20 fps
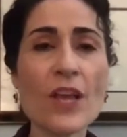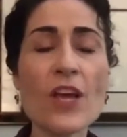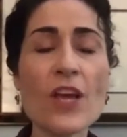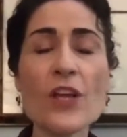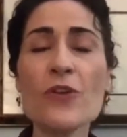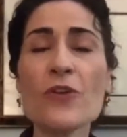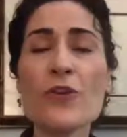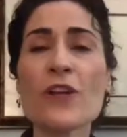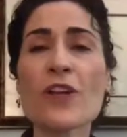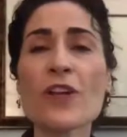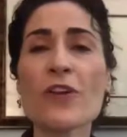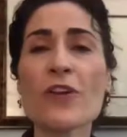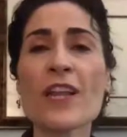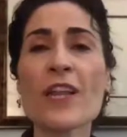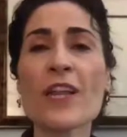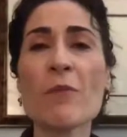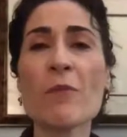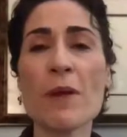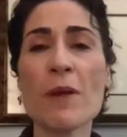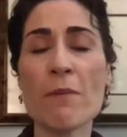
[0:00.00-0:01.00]
You can learn a
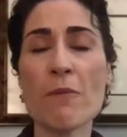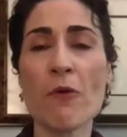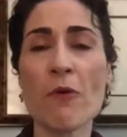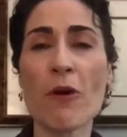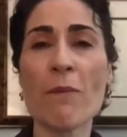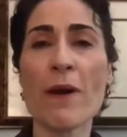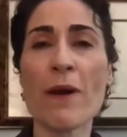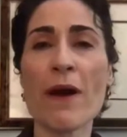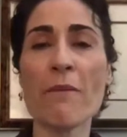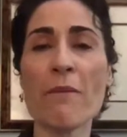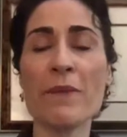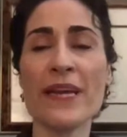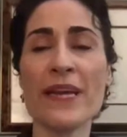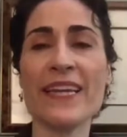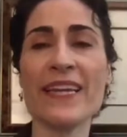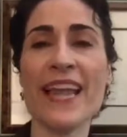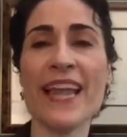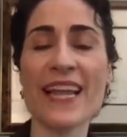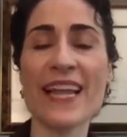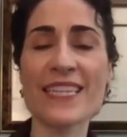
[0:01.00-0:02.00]
little bit more about me
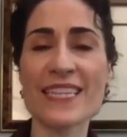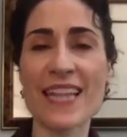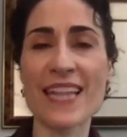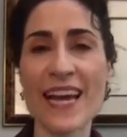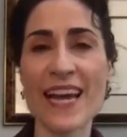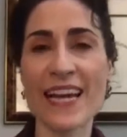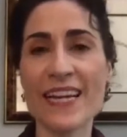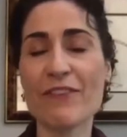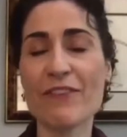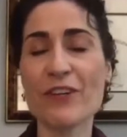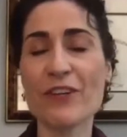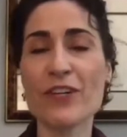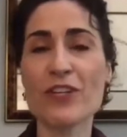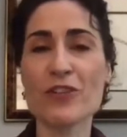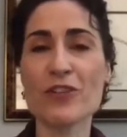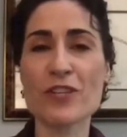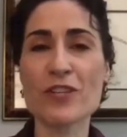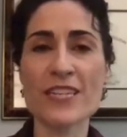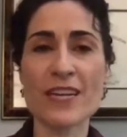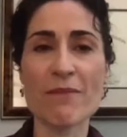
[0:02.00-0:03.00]
in that slide if you're
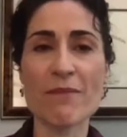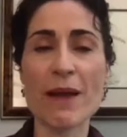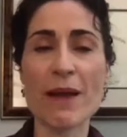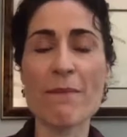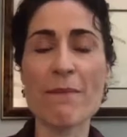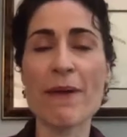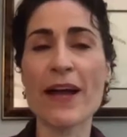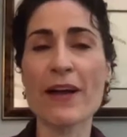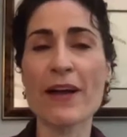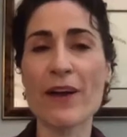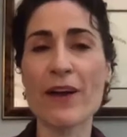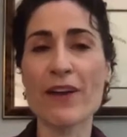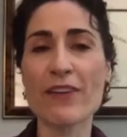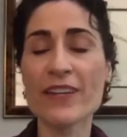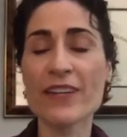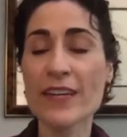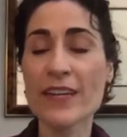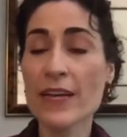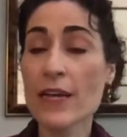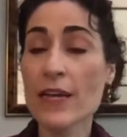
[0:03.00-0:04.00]
interested in my
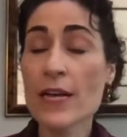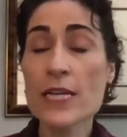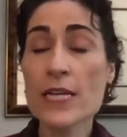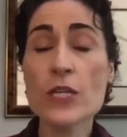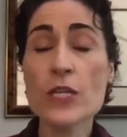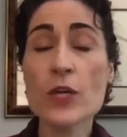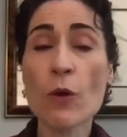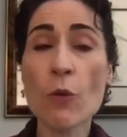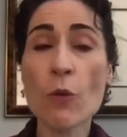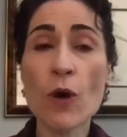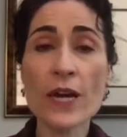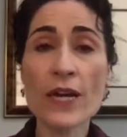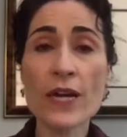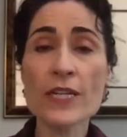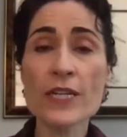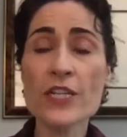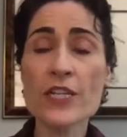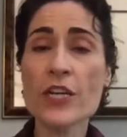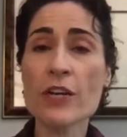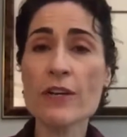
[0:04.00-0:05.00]
background. So I wanted to
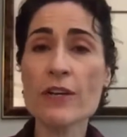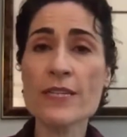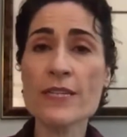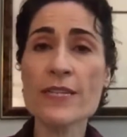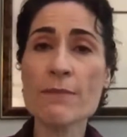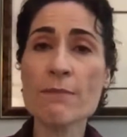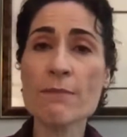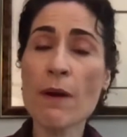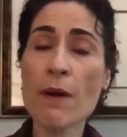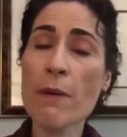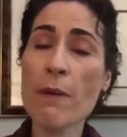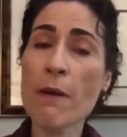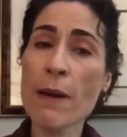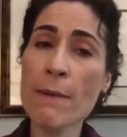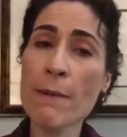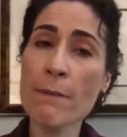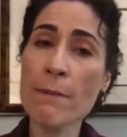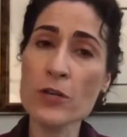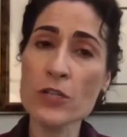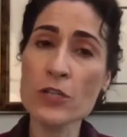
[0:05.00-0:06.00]
share some about
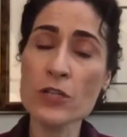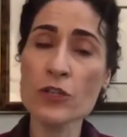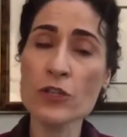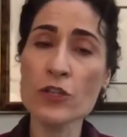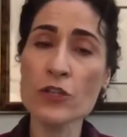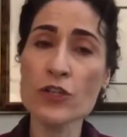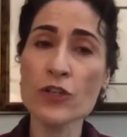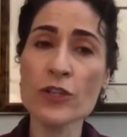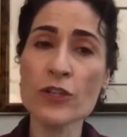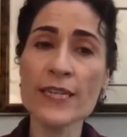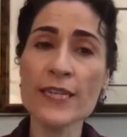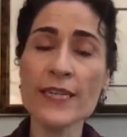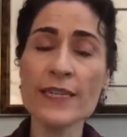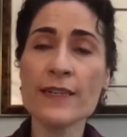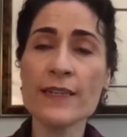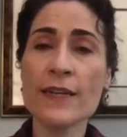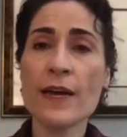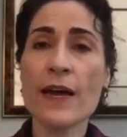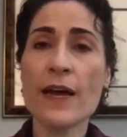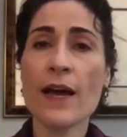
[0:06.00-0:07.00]
my personal journey.
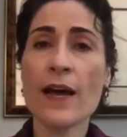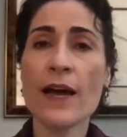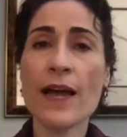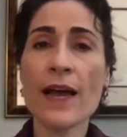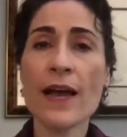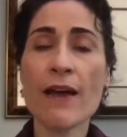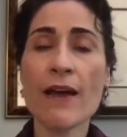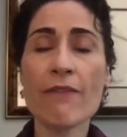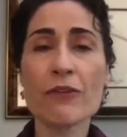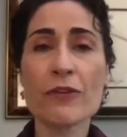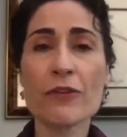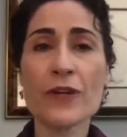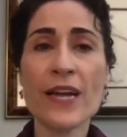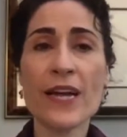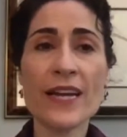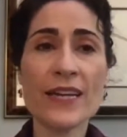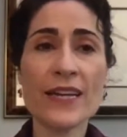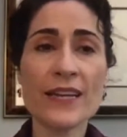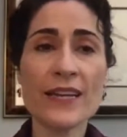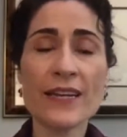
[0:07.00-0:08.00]
I have
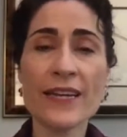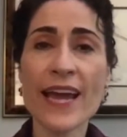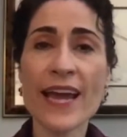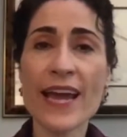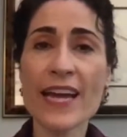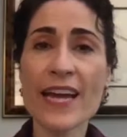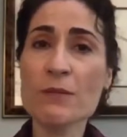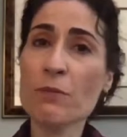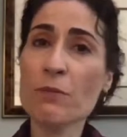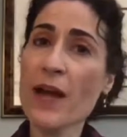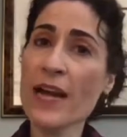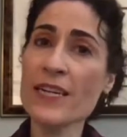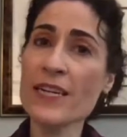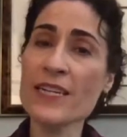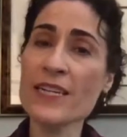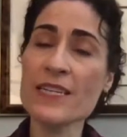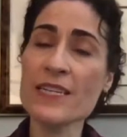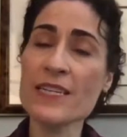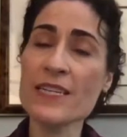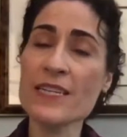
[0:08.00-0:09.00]
created a cash
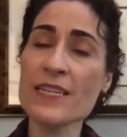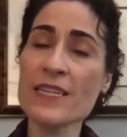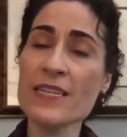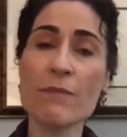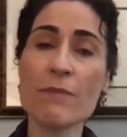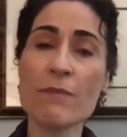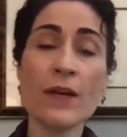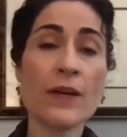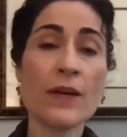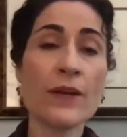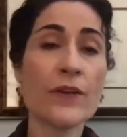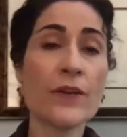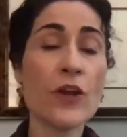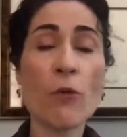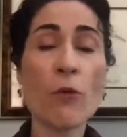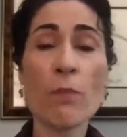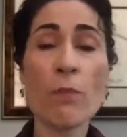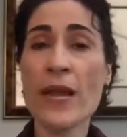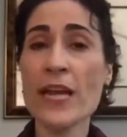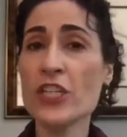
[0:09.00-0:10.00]
practice from
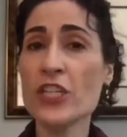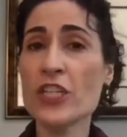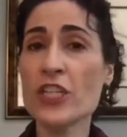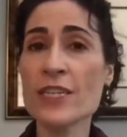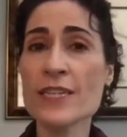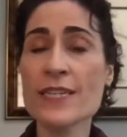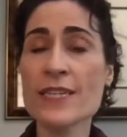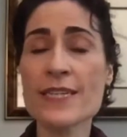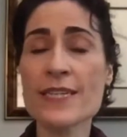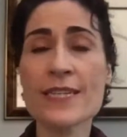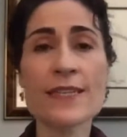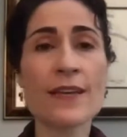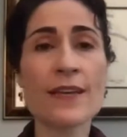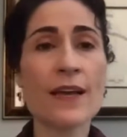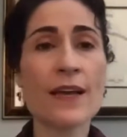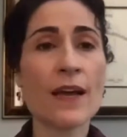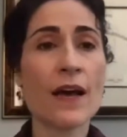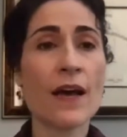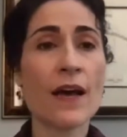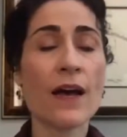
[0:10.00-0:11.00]
no patients,
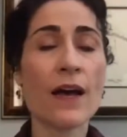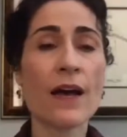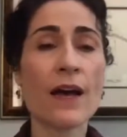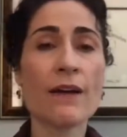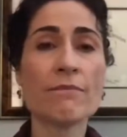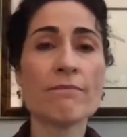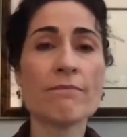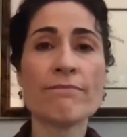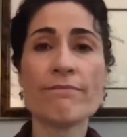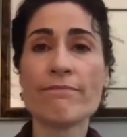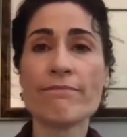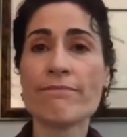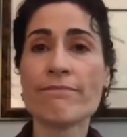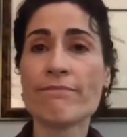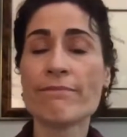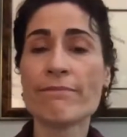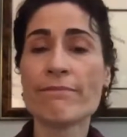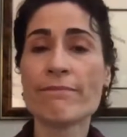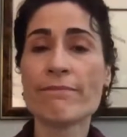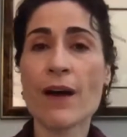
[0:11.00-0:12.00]

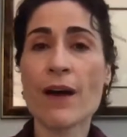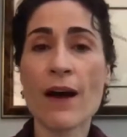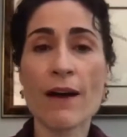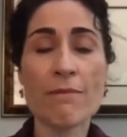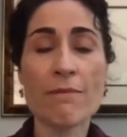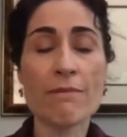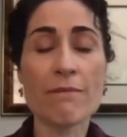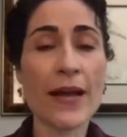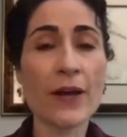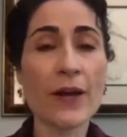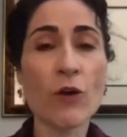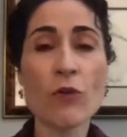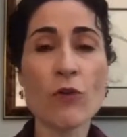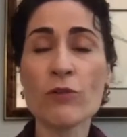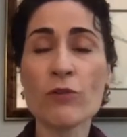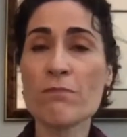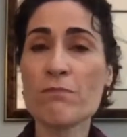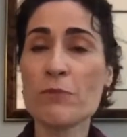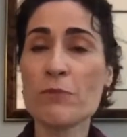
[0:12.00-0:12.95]
my own